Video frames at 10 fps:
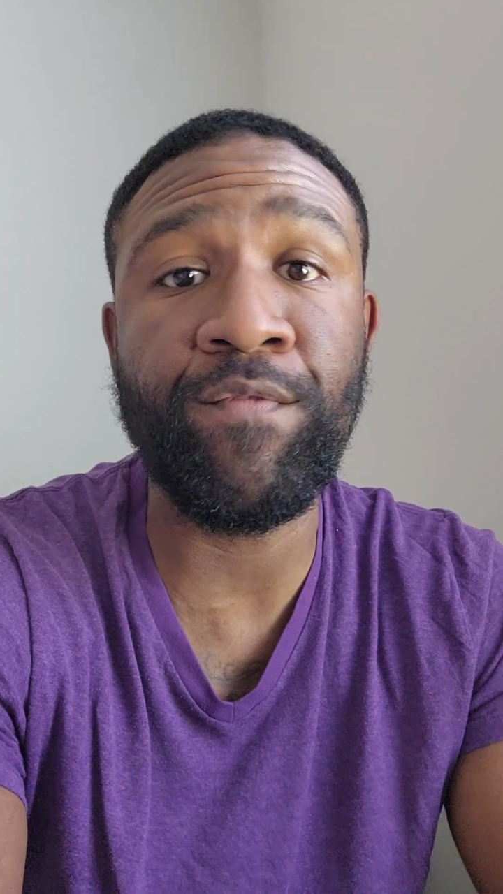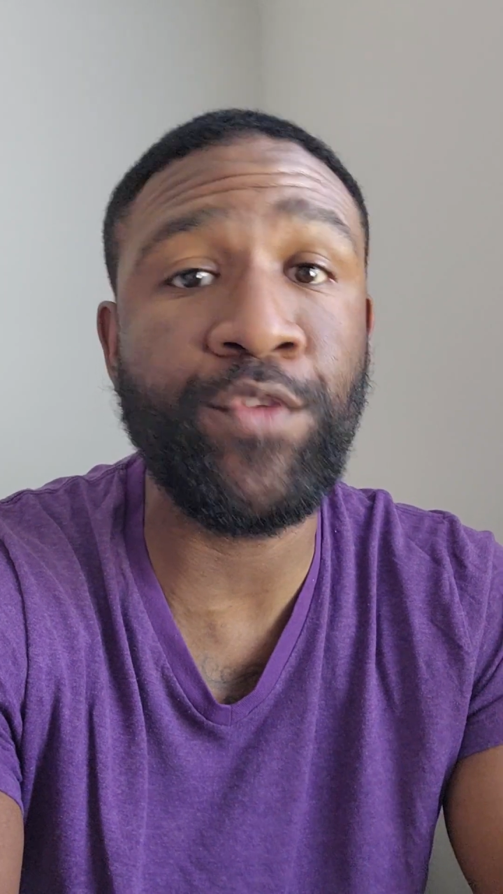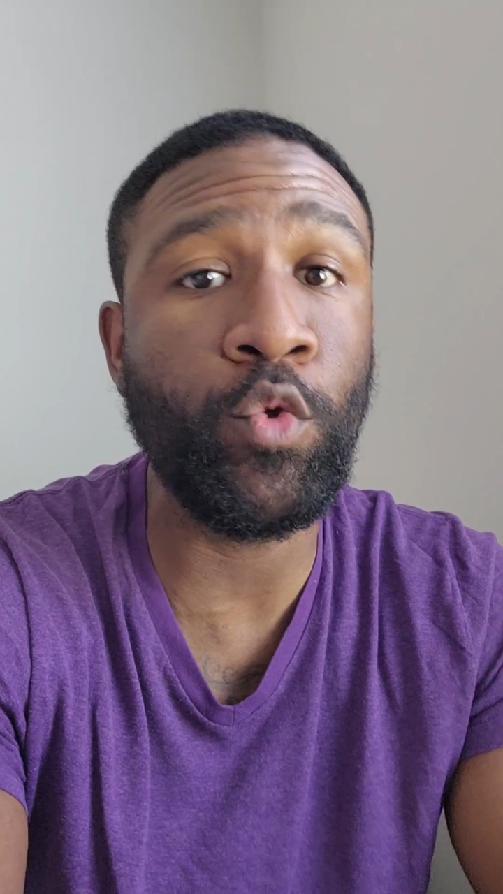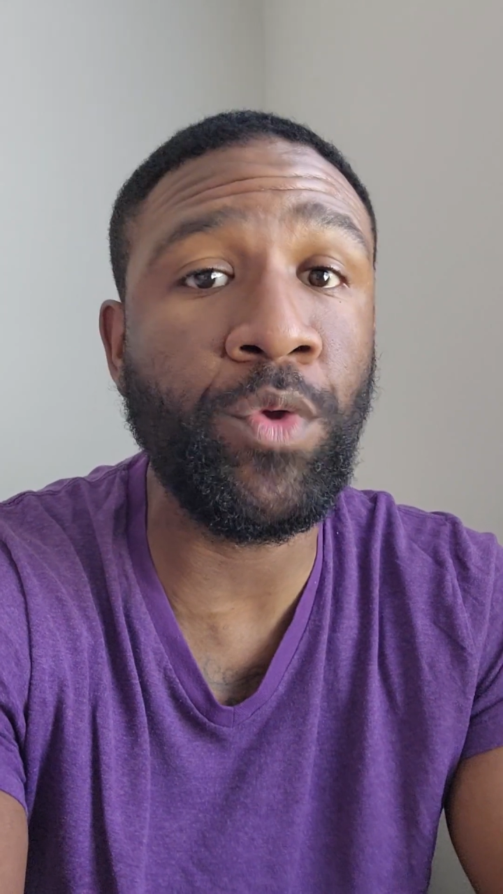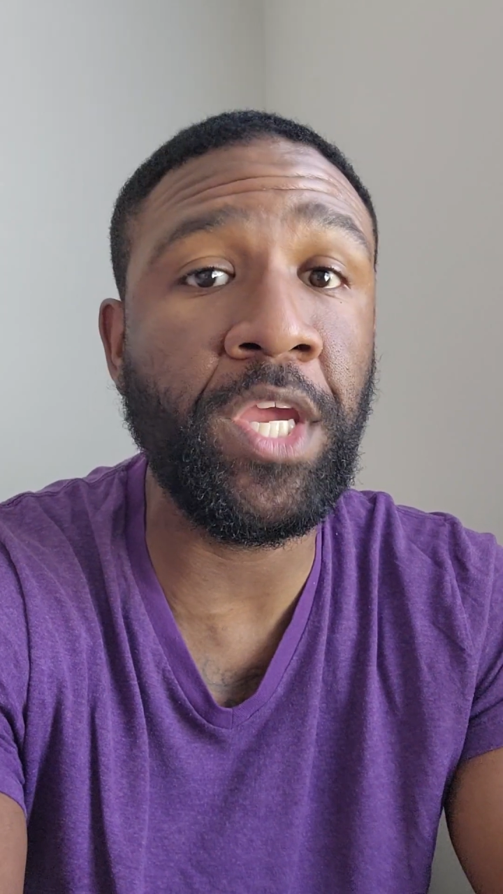If
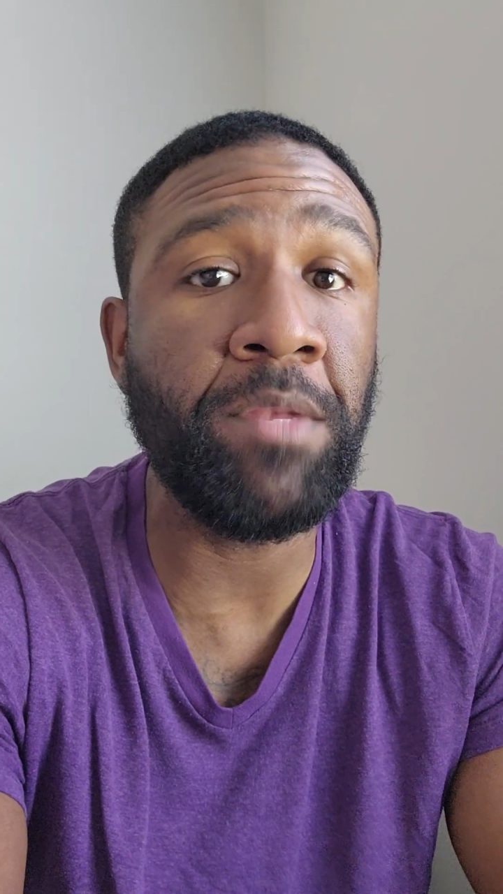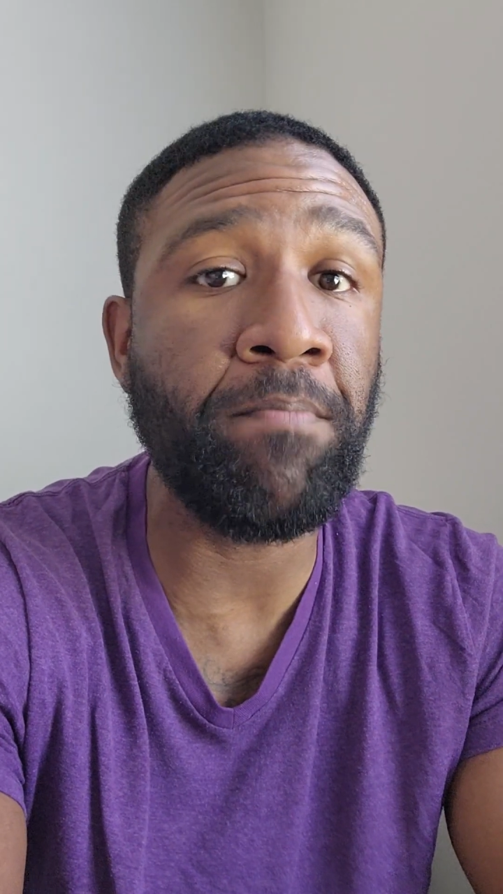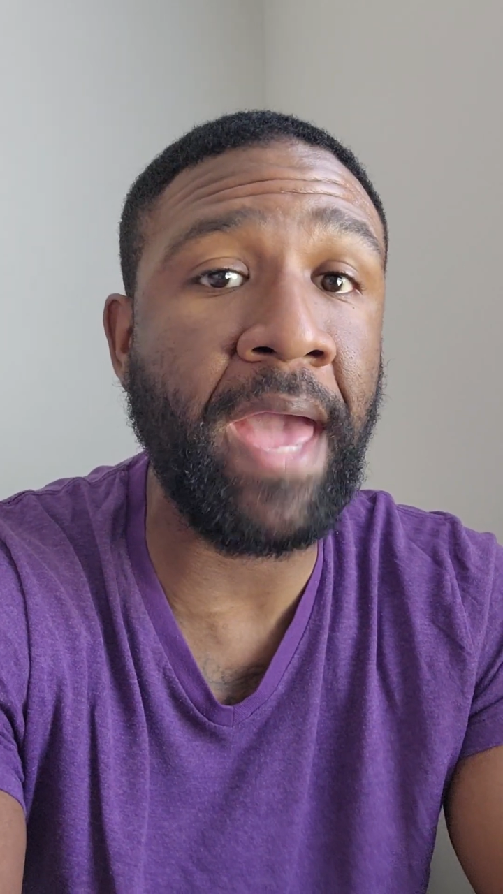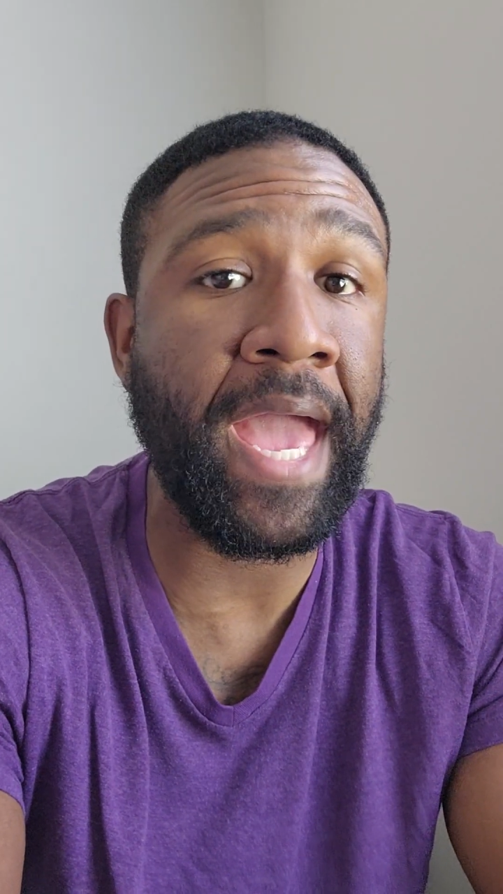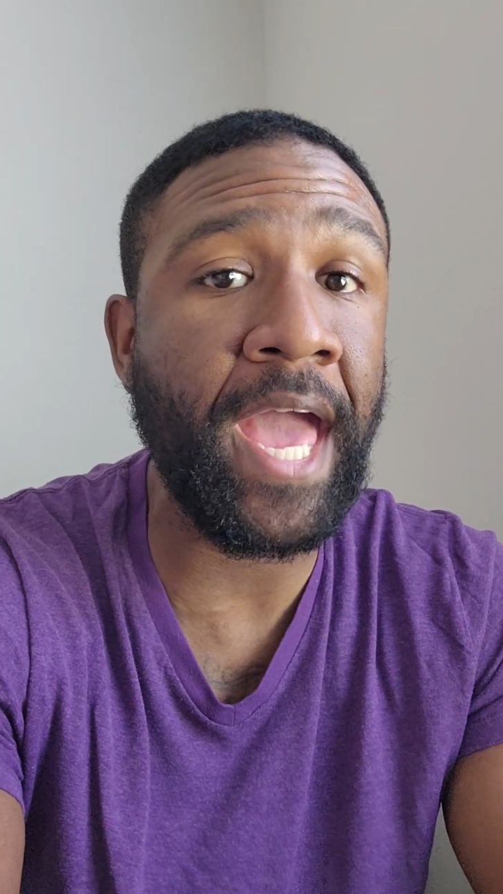you eat
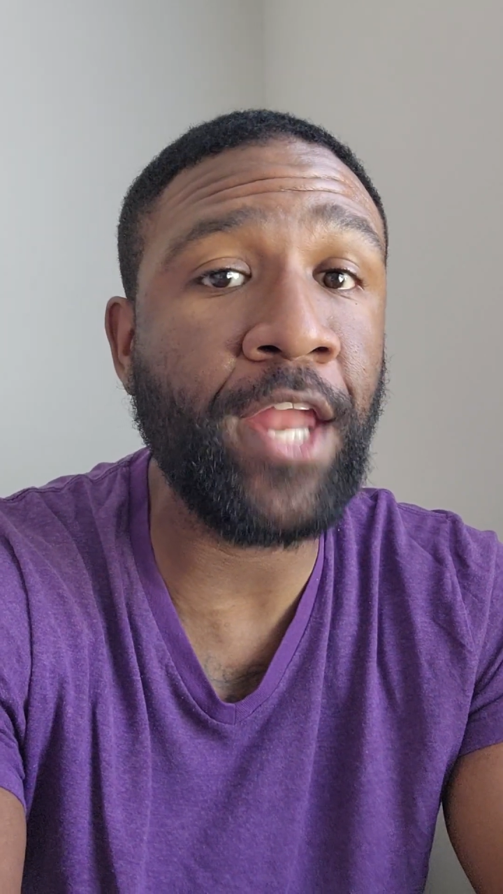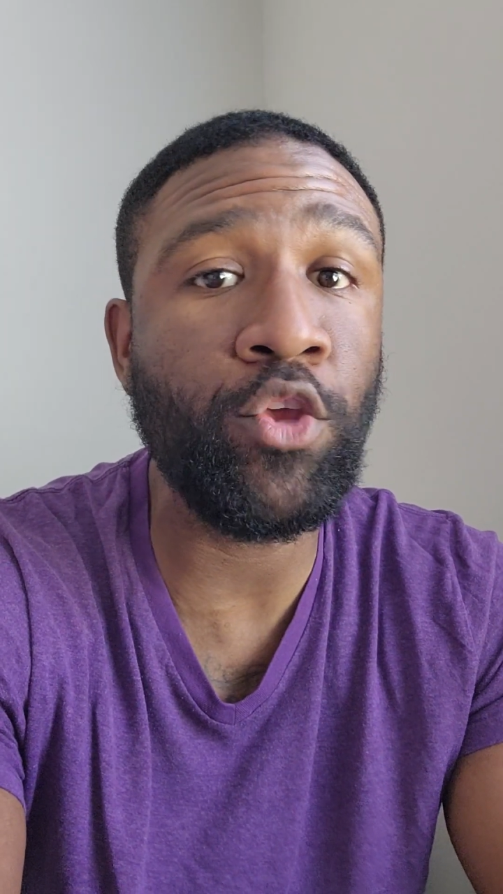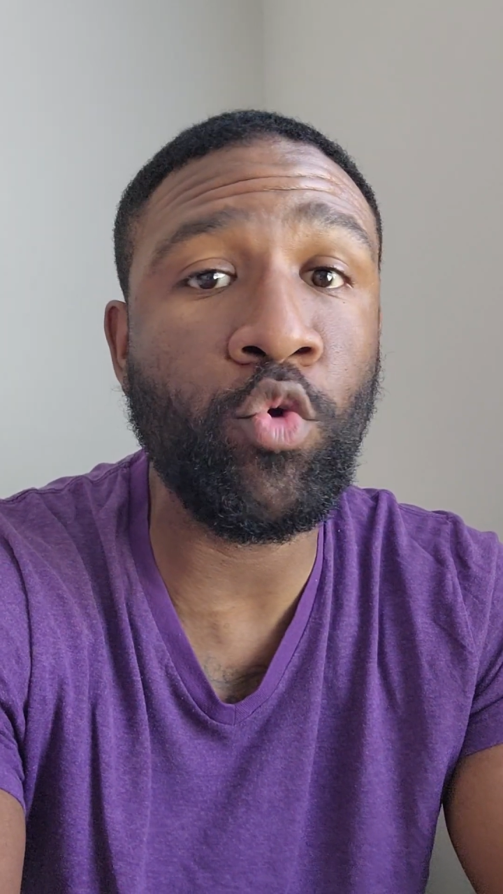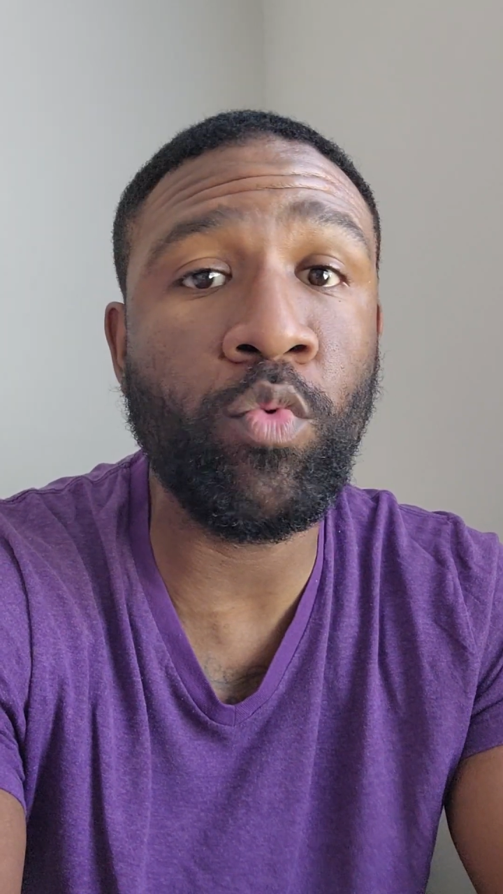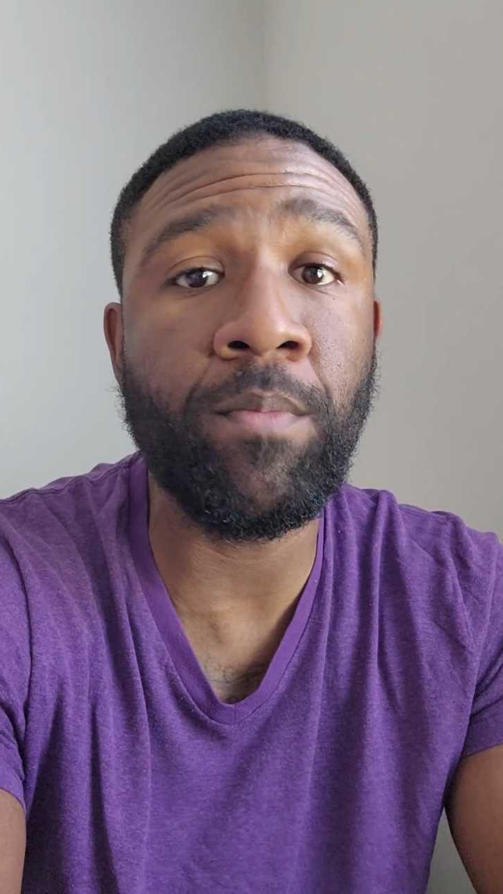bad,
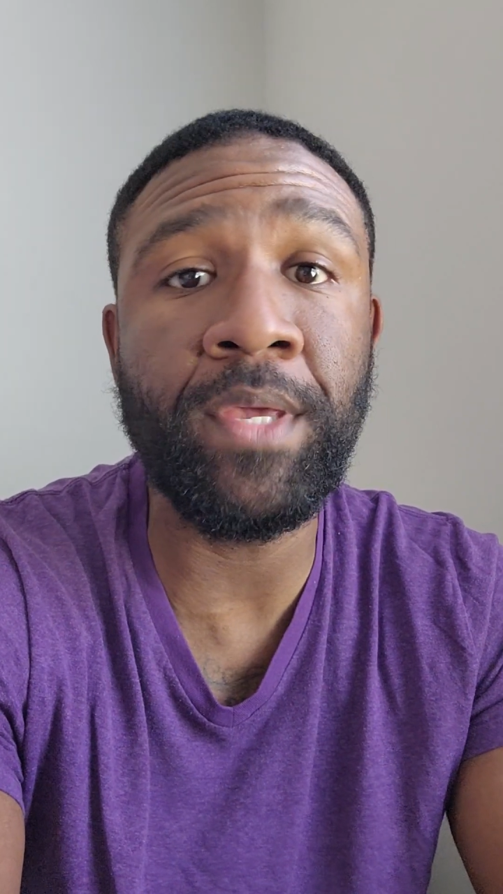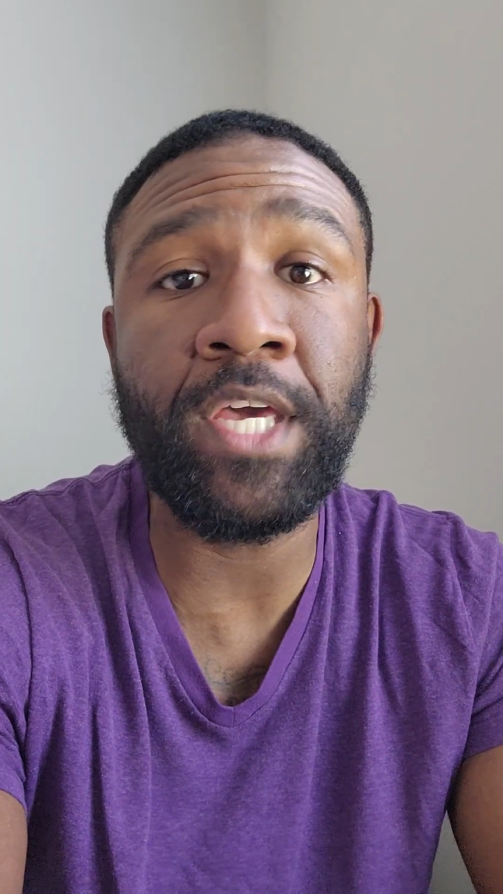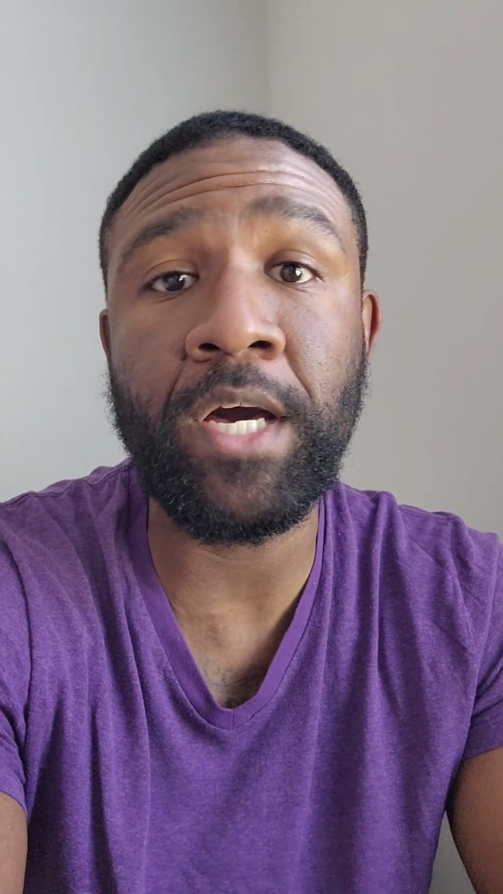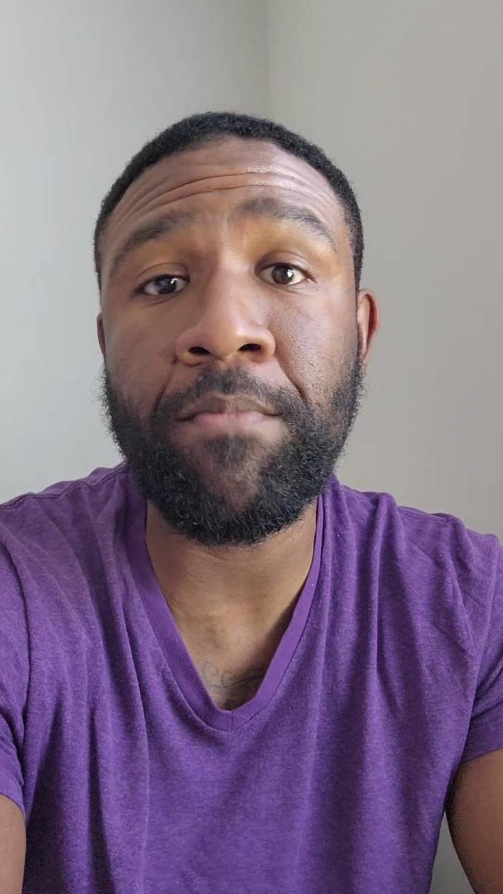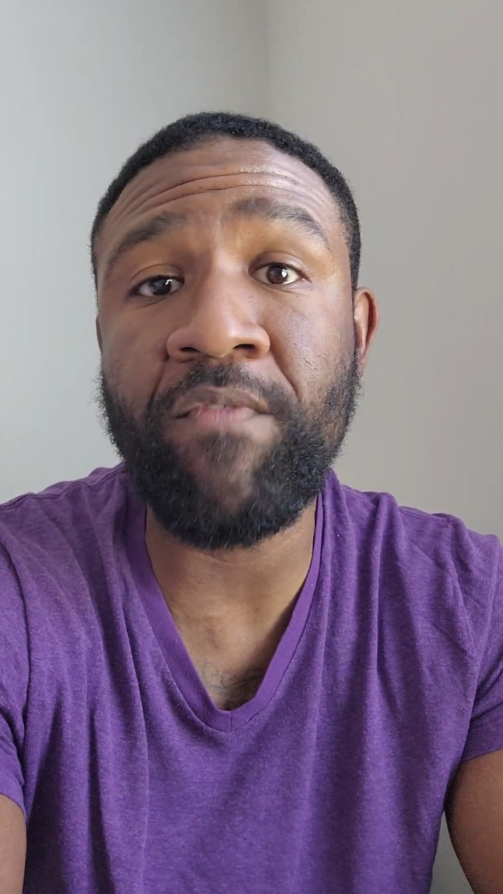you will
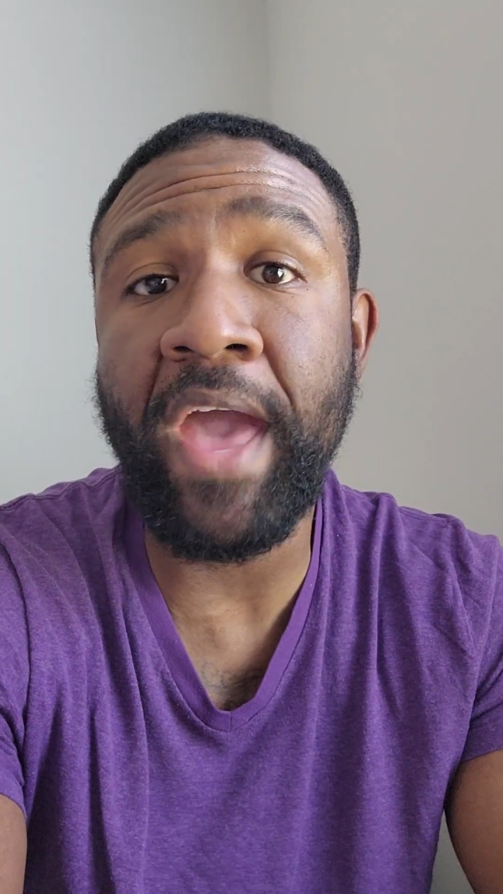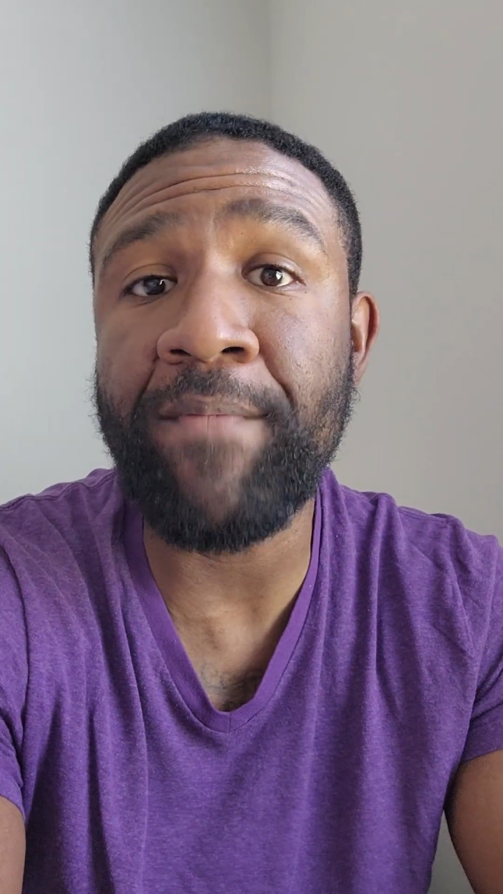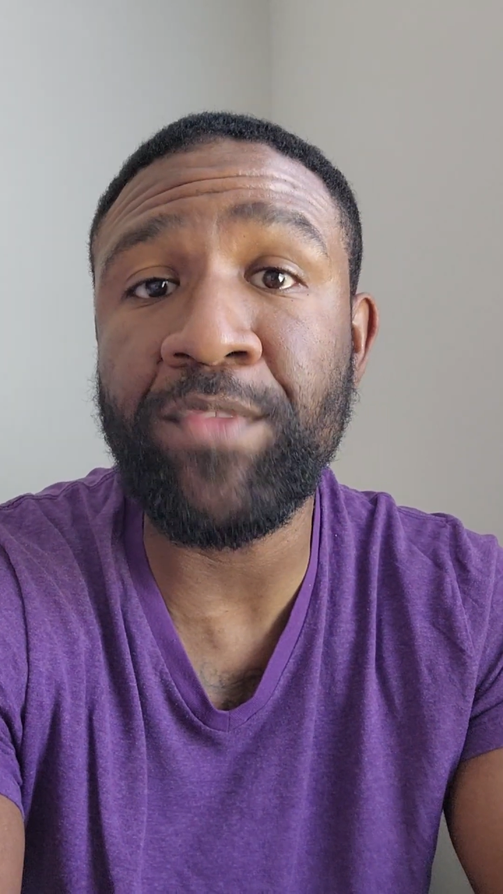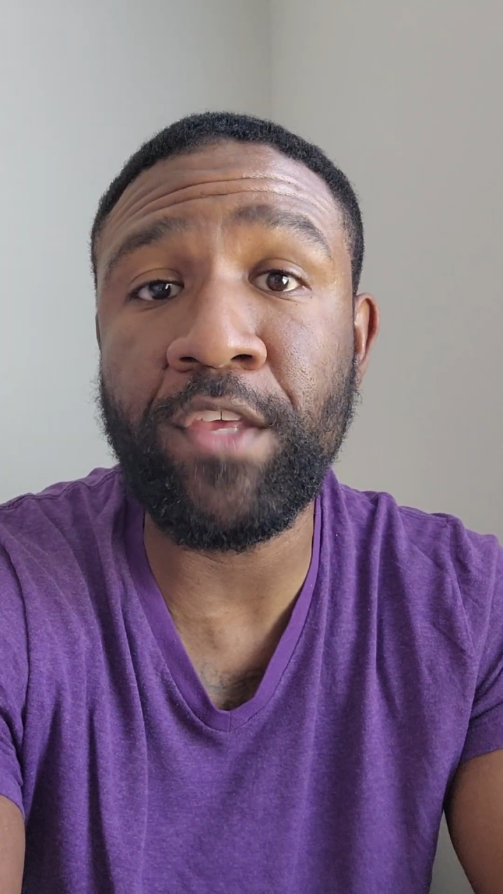become fat.